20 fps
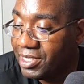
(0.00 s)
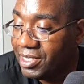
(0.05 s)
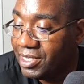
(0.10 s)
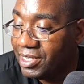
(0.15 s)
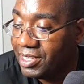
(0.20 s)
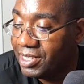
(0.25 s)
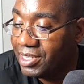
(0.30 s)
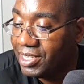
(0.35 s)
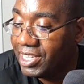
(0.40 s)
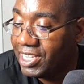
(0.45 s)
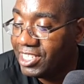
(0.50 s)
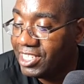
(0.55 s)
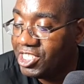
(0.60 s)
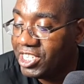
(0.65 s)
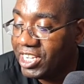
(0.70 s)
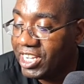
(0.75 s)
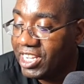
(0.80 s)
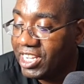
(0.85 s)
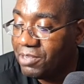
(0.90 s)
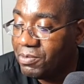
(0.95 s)
Hey
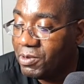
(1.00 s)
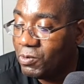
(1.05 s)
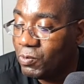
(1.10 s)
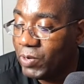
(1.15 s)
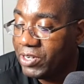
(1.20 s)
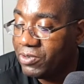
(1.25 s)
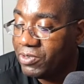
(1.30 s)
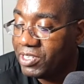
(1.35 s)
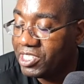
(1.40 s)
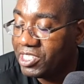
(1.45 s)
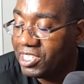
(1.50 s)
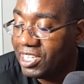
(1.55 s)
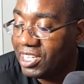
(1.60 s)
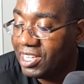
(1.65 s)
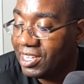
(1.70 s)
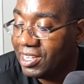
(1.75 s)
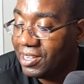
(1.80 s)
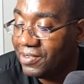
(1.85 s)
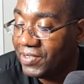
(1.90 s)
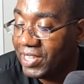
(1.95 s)
Jay, you've been waiting on this
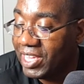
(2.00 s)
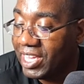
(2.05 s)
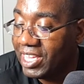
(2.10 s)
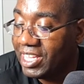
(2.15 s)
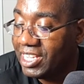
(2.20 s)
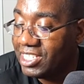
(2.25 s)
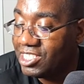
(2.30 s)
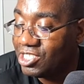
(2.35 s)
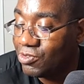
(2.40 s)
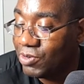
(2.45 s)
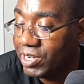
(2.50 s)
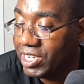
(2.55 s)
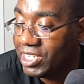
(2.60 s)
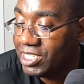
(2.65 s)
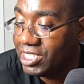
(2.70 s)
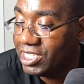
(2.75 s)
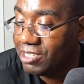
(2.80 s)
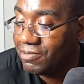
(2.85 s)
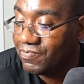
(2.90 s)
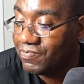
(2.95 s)
live. Yeah, it's
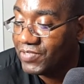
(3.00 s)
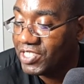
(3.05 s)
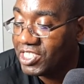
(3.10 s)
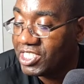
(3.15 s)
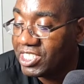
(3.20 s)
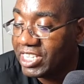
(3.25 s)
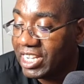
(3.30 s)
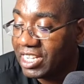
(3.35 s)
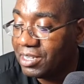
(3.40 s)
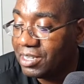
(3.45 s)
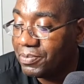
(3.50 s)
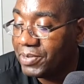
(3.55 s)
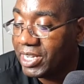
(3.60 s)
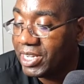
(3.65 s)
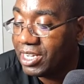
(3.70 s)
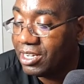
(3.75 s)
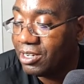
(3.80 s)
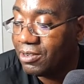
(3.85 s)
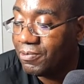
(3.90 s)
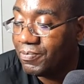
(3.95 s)
crazy. Stock up
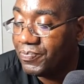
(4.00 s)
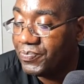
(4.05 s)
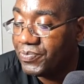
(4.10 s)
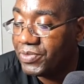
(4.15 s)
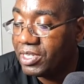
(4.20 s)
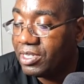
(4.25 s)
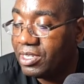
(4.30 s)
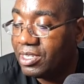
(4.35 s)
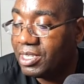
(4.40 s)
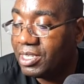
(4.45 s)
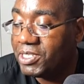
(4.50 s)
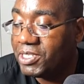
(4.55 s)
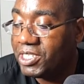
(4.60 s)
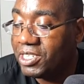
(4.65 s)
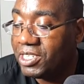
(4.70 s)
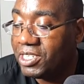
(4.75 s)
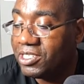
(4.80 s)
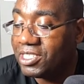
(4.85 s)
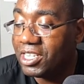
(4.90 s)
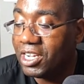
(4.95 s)
now. Let me tell you
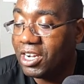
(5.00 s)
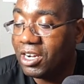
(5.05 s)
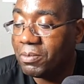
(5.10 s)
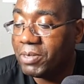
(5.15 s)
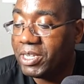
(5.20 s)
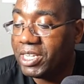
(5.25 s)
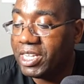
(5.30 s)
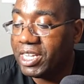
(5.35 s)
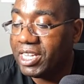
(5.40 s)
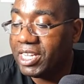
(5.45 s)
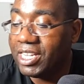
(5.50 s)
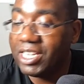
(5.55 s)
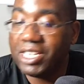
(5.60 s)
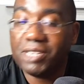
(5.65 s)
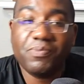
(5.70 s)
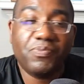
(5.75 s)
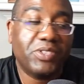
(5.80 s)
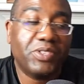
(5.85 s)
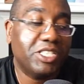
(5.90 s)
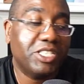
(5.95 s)
something, Army guy.
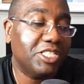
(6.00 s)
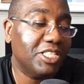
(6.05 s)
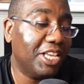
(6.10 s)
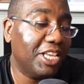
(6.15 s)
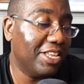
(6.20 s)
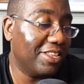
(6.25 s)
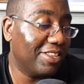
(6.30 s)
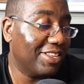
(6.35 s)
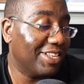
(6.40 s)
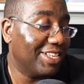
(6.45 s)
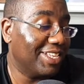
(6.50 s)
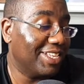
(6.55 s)
You should.